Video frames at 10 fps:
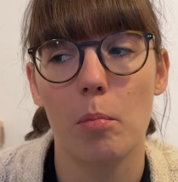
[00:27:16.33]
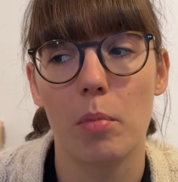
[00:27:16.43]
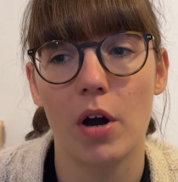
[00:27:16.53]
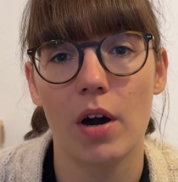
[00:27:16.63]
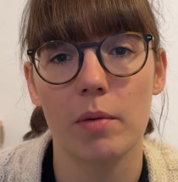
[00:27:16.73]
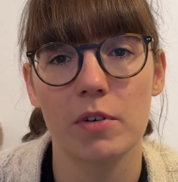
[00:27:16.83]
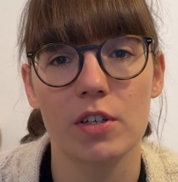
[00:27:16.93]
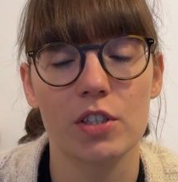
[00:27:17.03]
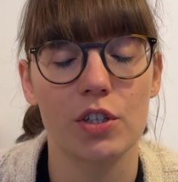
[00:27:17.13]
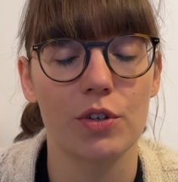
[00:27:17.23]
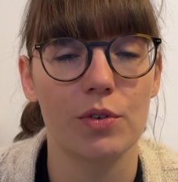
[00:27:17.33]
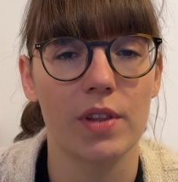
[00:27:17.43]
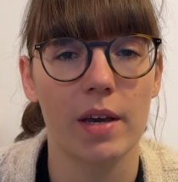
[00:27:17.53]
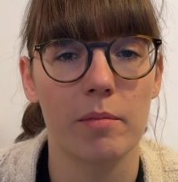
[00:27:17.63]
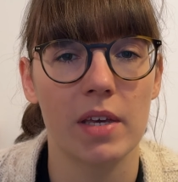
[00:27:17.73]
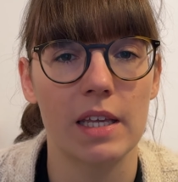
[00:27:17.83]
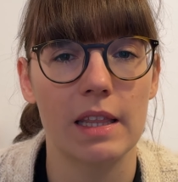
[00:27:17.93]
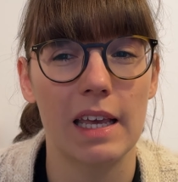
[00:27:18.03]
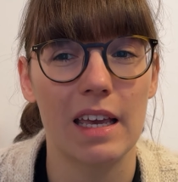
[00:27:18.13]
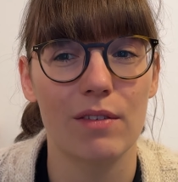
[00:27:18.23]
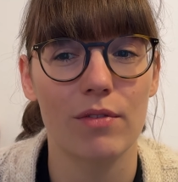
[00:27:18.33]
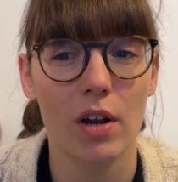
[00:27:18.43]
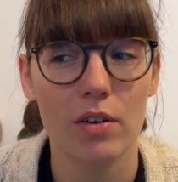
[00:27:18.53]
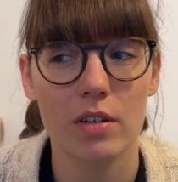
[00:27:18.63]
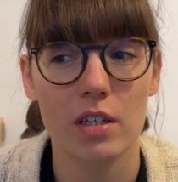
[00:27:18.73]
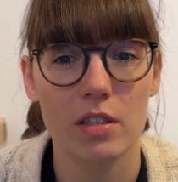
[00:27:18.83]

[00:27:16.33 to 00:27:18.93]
but I'm gonna show you them in a vlog,